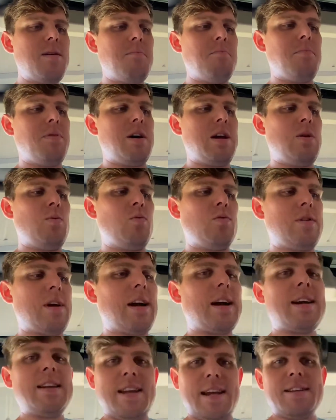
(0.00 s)
but it will
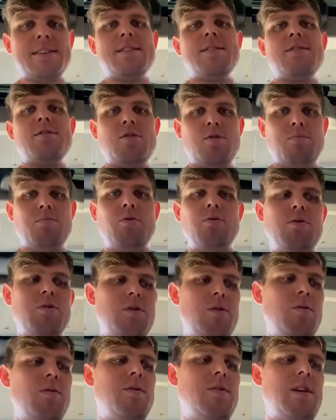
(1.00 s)
not connect to
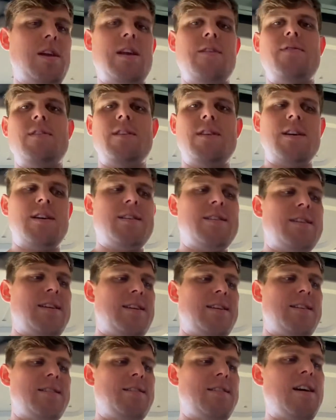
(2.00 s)
Bluetooth, and if it does, it
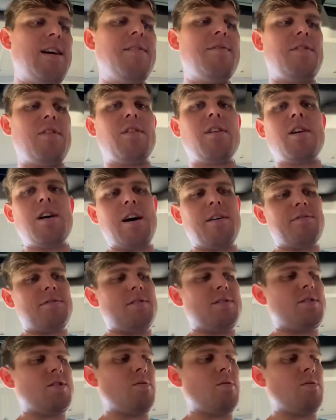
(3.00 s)
is not very often.